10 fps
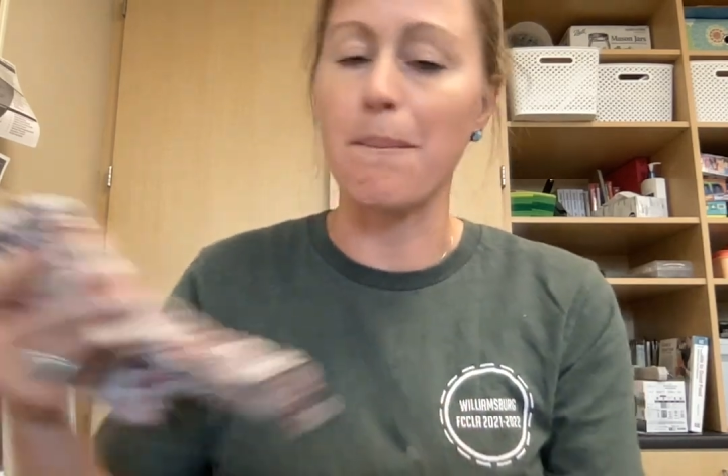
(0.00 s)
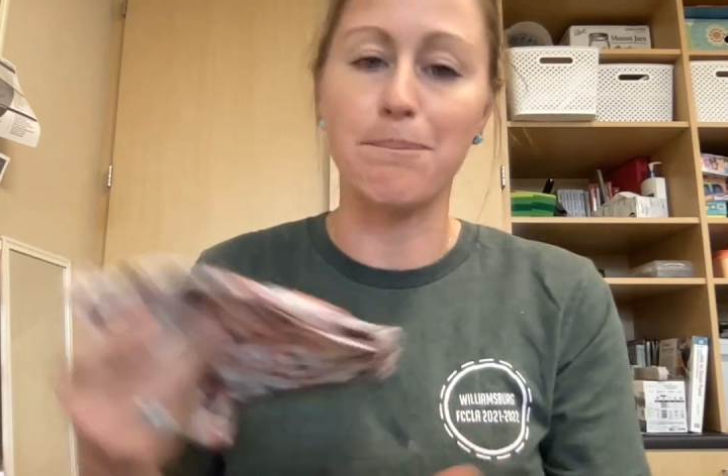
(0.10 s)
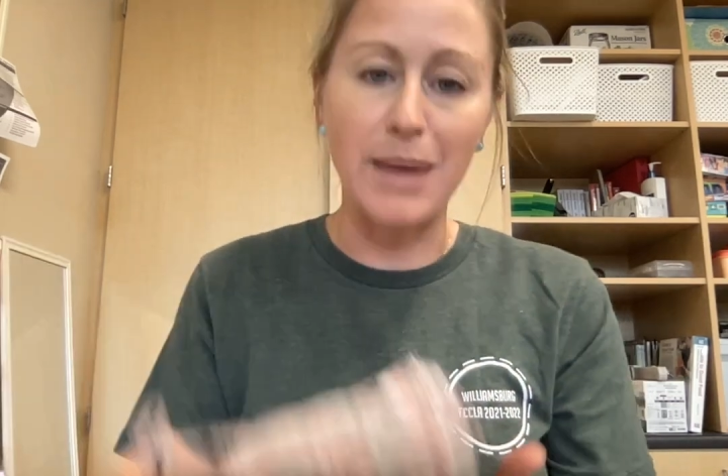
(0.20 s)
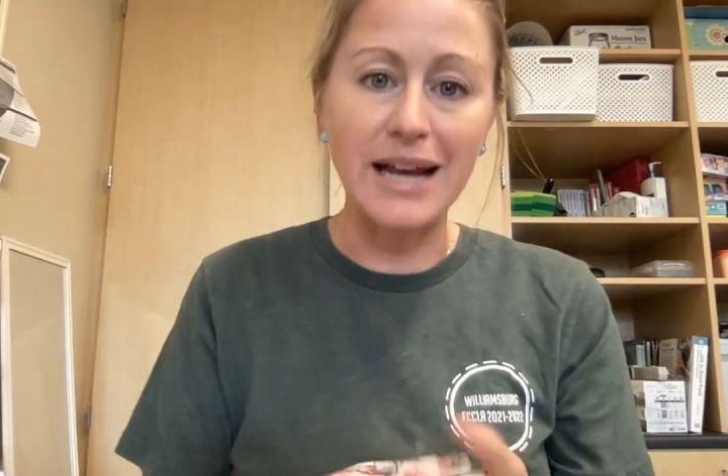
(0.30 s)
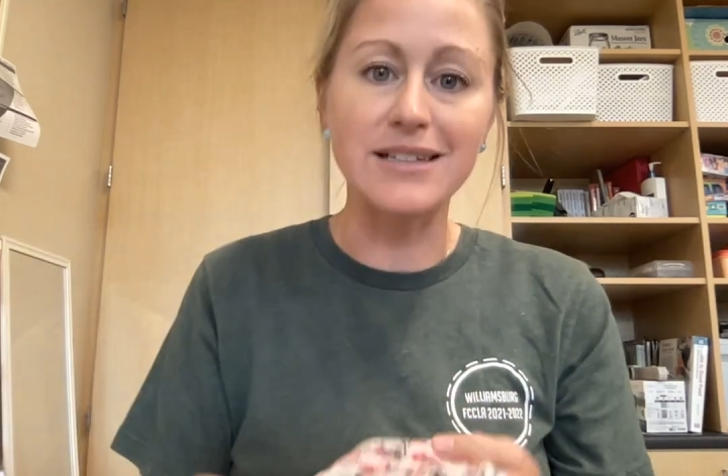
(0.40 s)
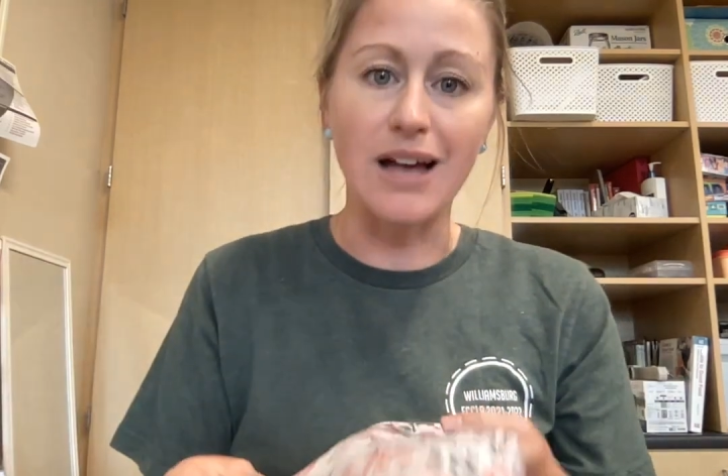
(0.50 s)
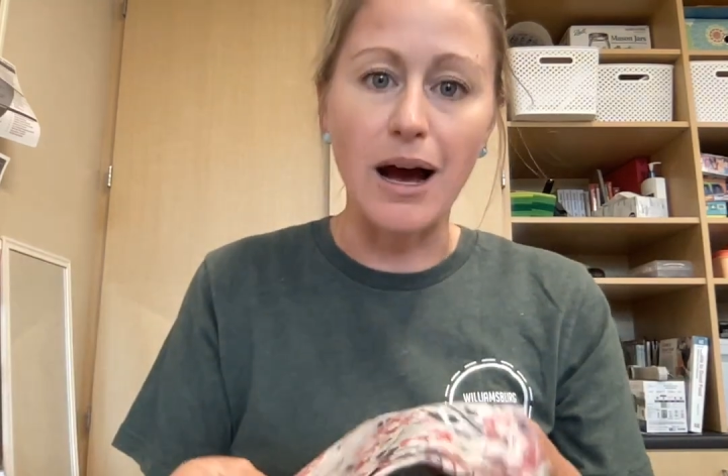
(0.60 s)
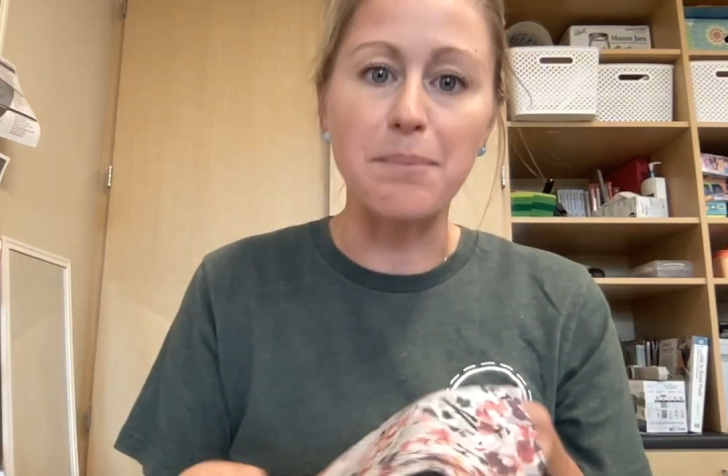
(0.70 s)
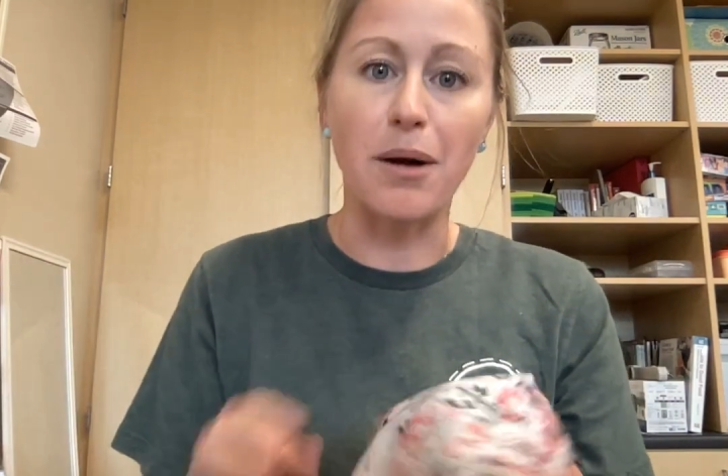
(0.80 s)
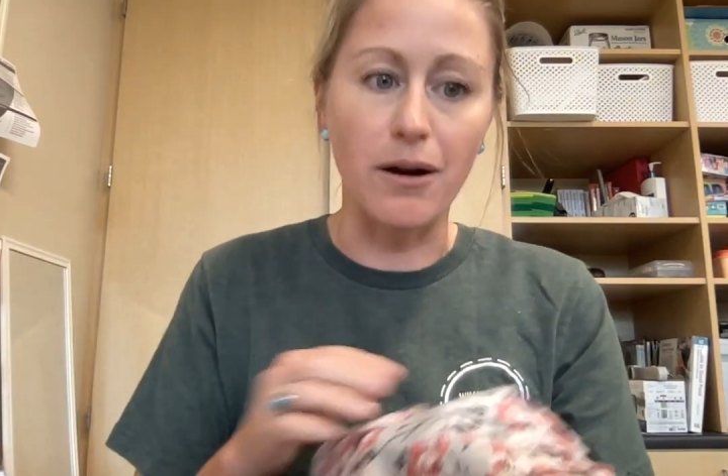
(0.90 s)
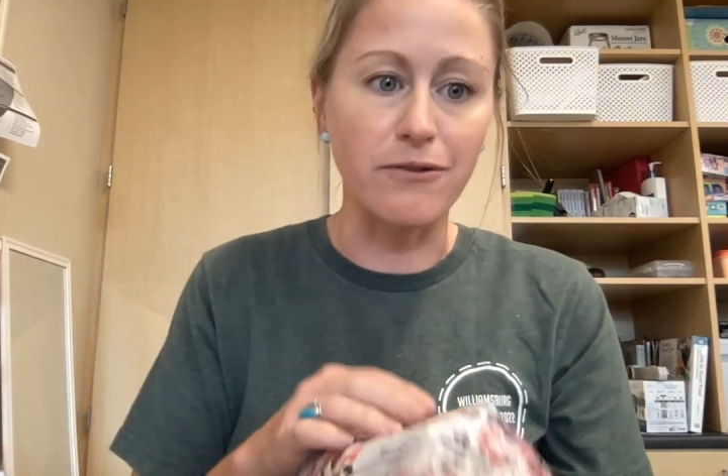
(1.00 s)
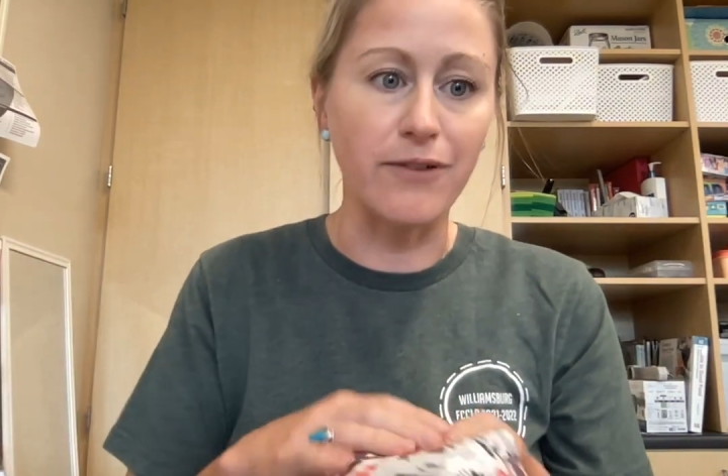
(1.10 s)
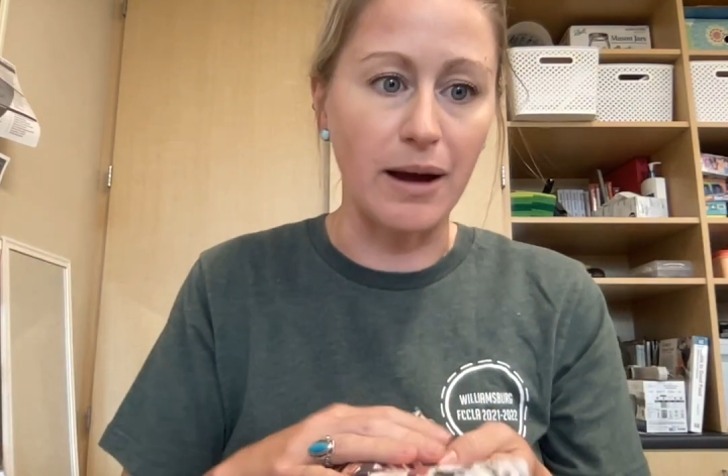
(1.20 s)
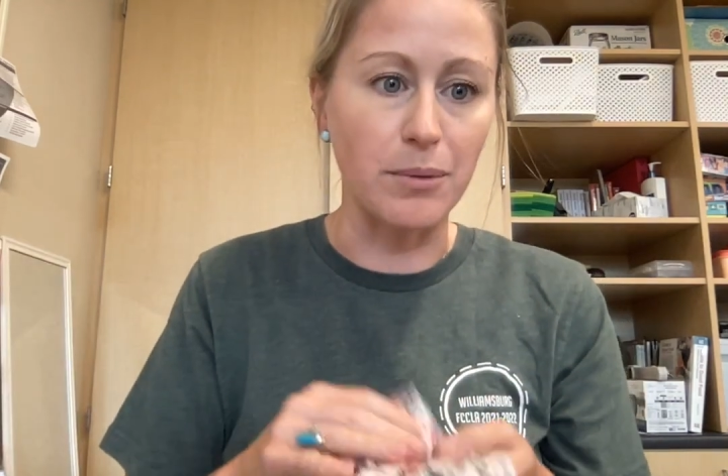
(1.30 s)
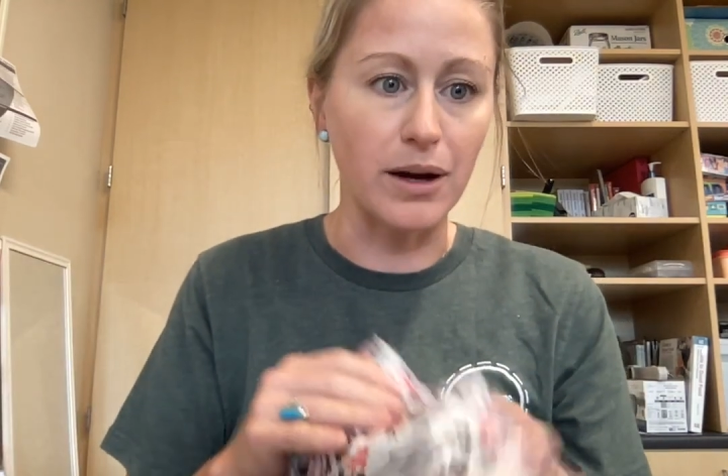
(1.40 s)
makes up our
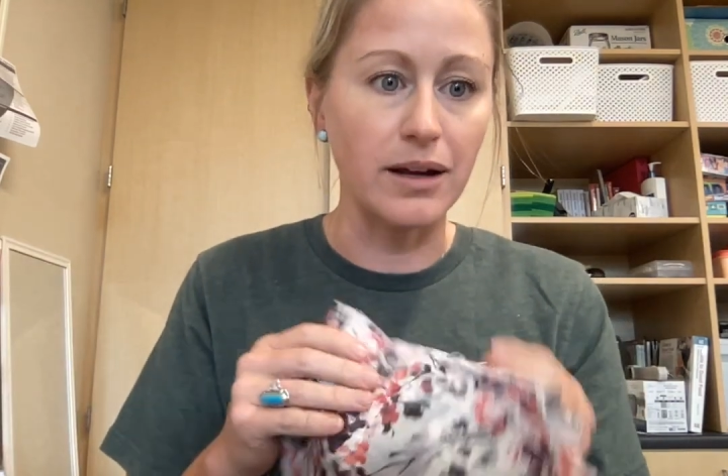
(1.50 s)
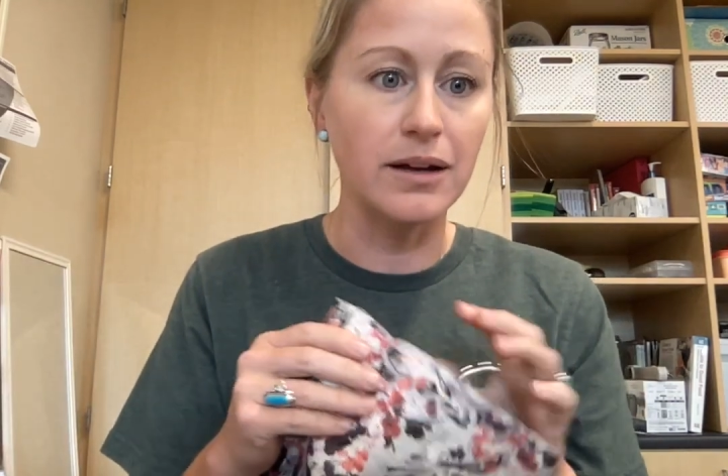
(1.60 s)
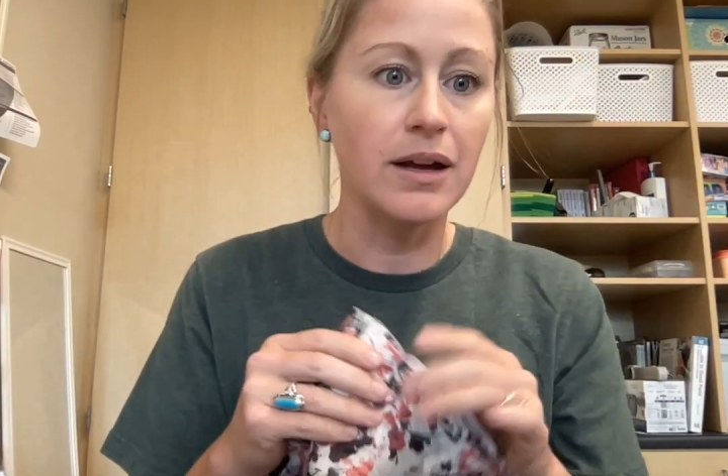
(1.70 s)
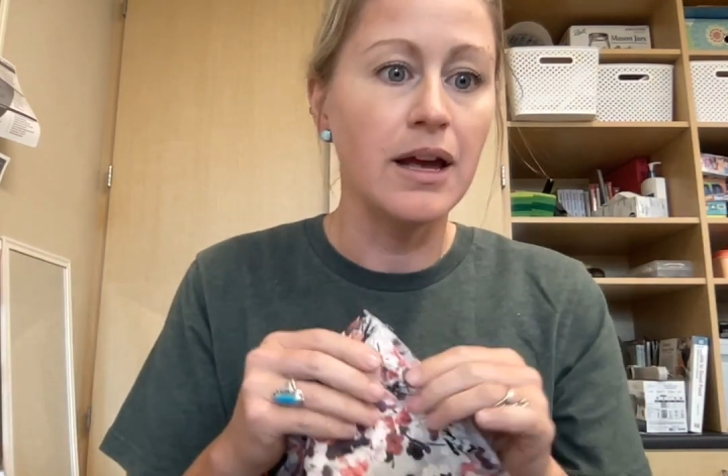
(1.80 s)
fabric.